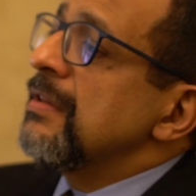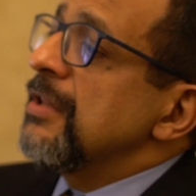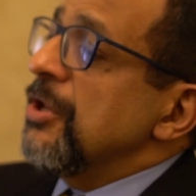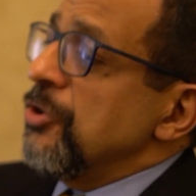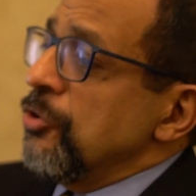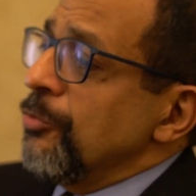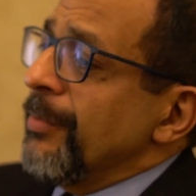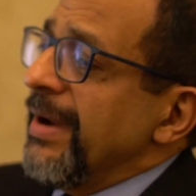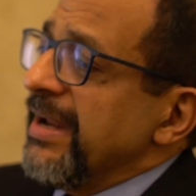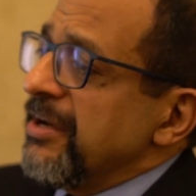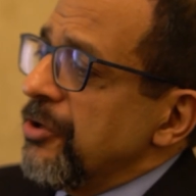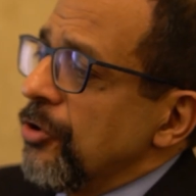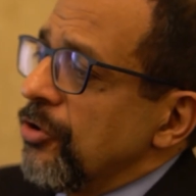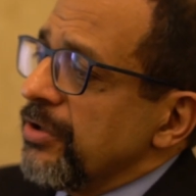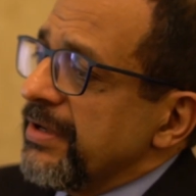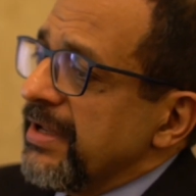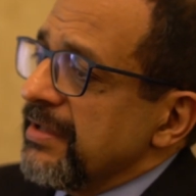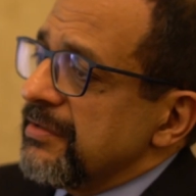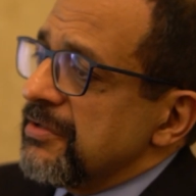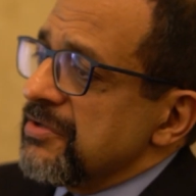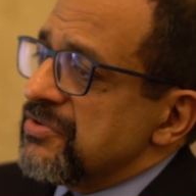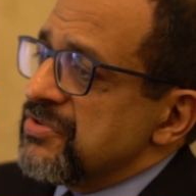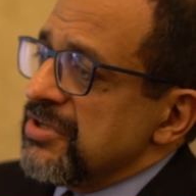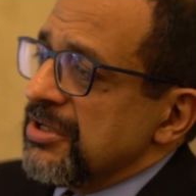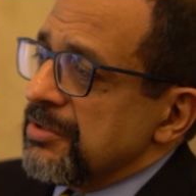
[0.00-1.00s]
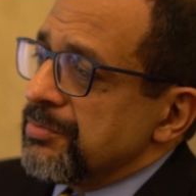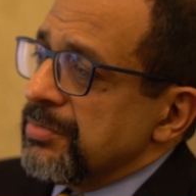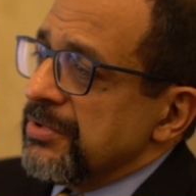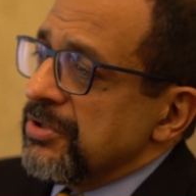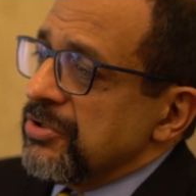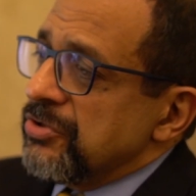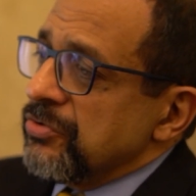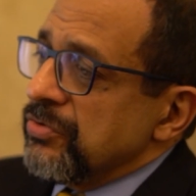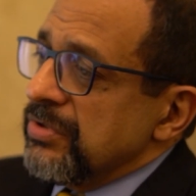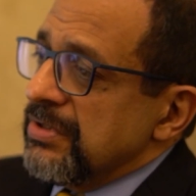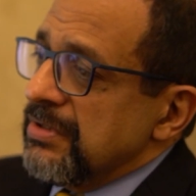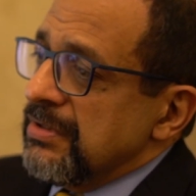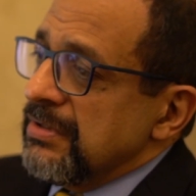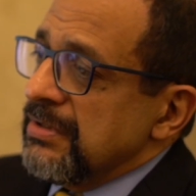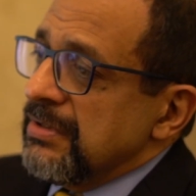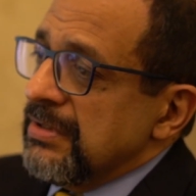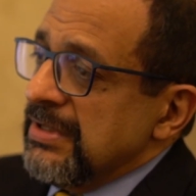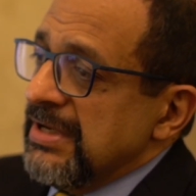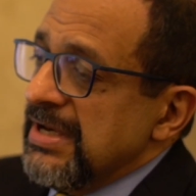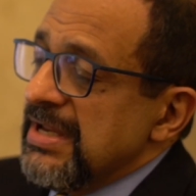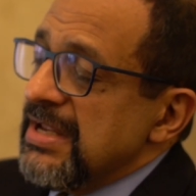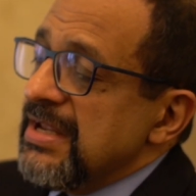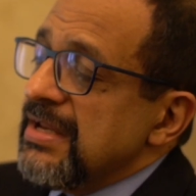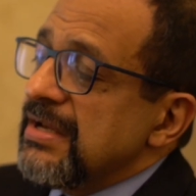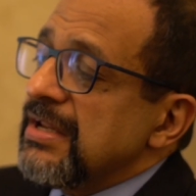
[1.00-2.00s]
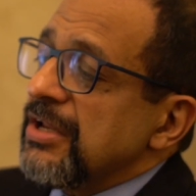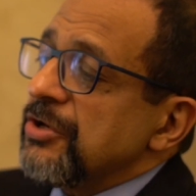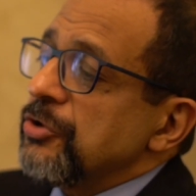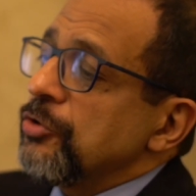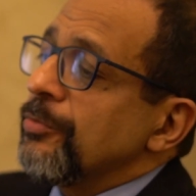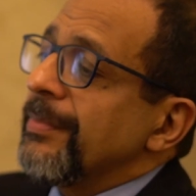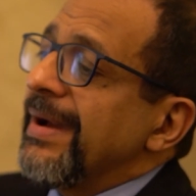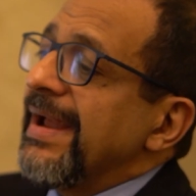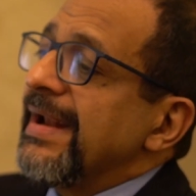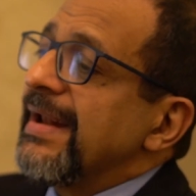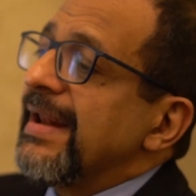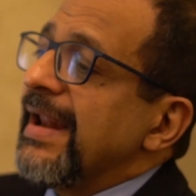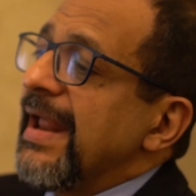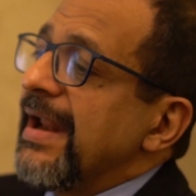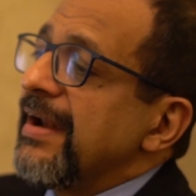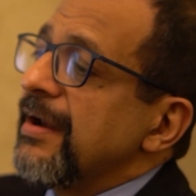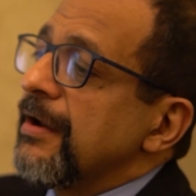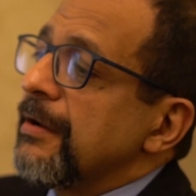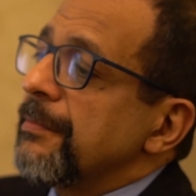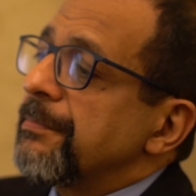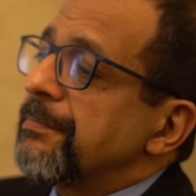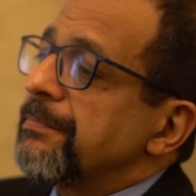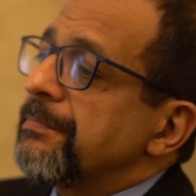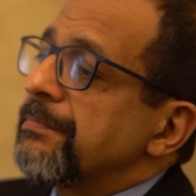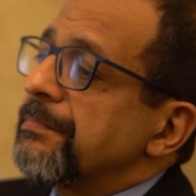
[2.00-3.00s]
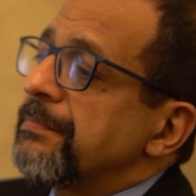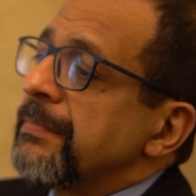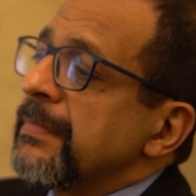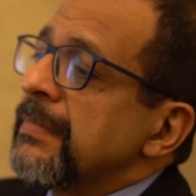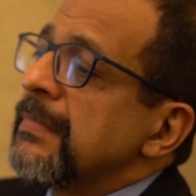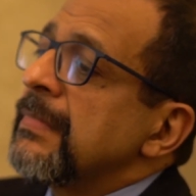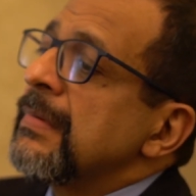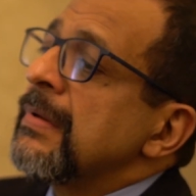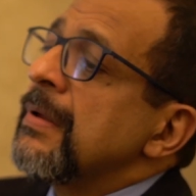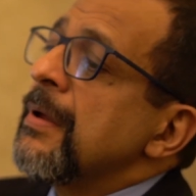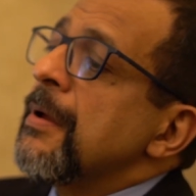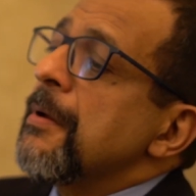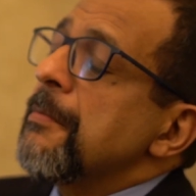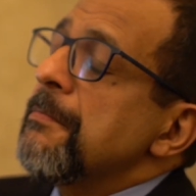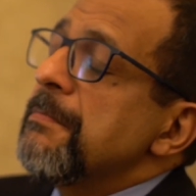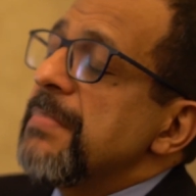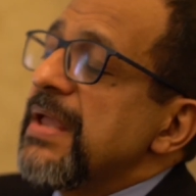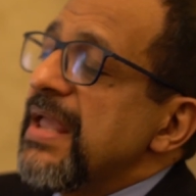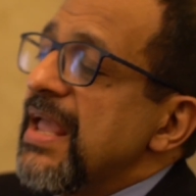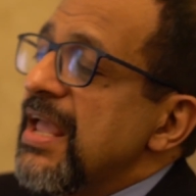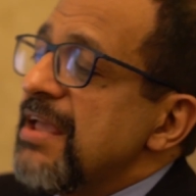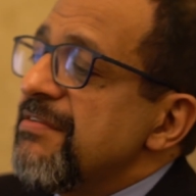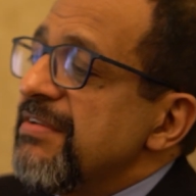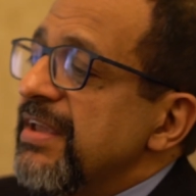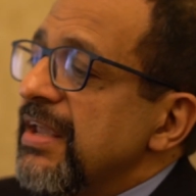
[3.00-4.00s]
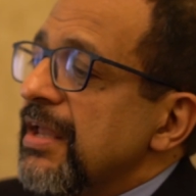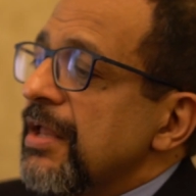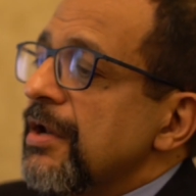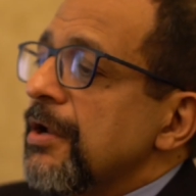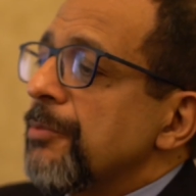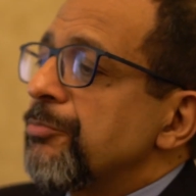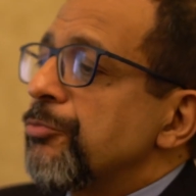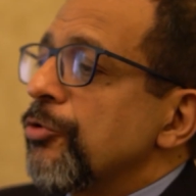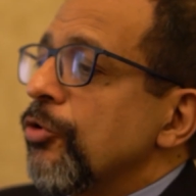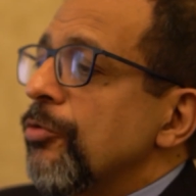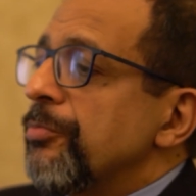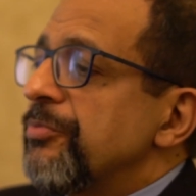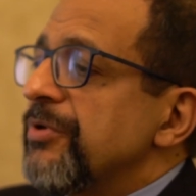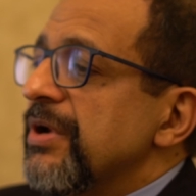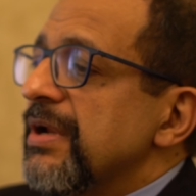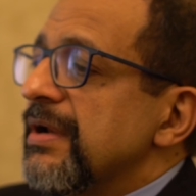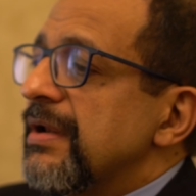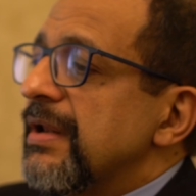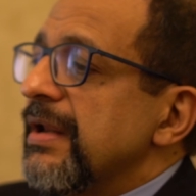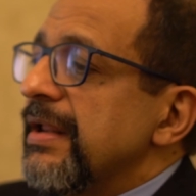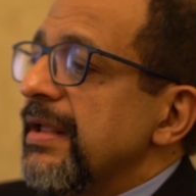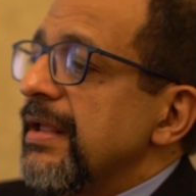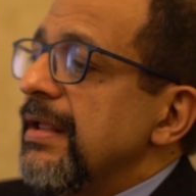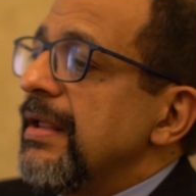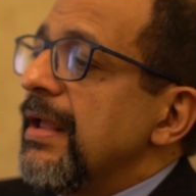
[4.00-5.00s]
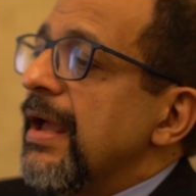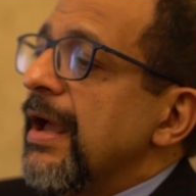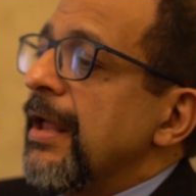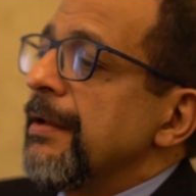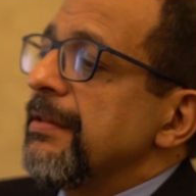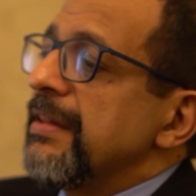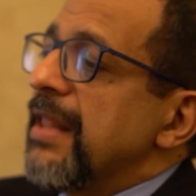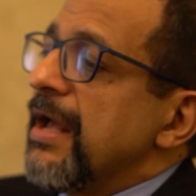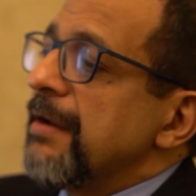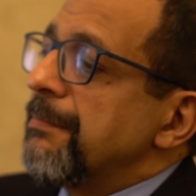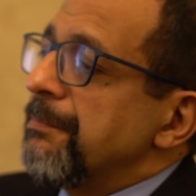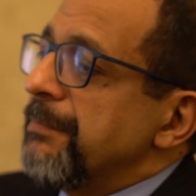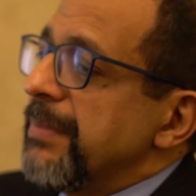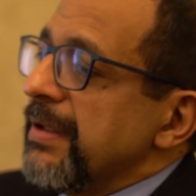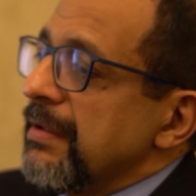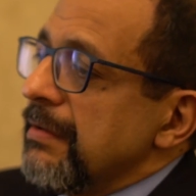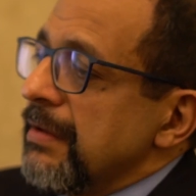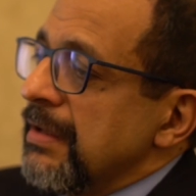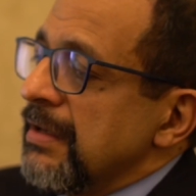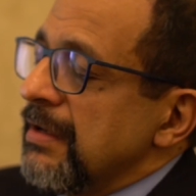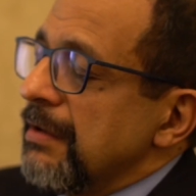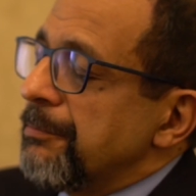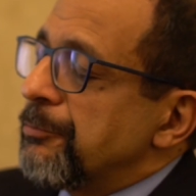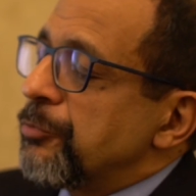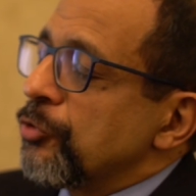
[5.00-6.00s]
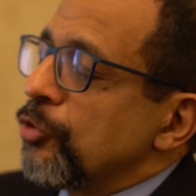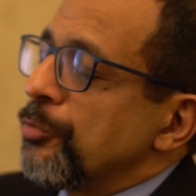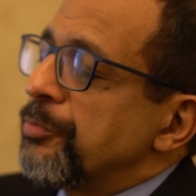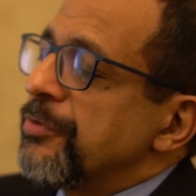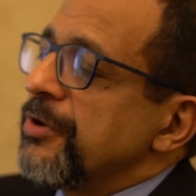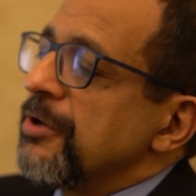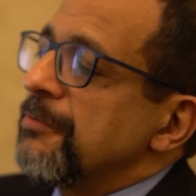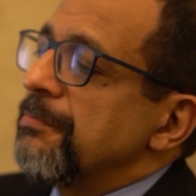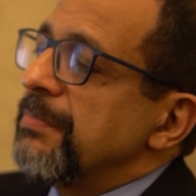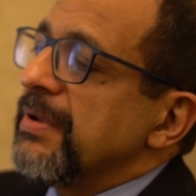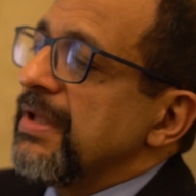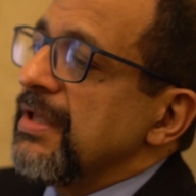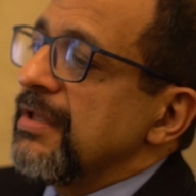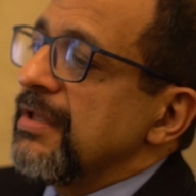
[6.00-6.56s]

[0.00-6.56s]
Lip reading: then you might not get the treatment you need and you might land up behaving inappropriately, and that inappropriate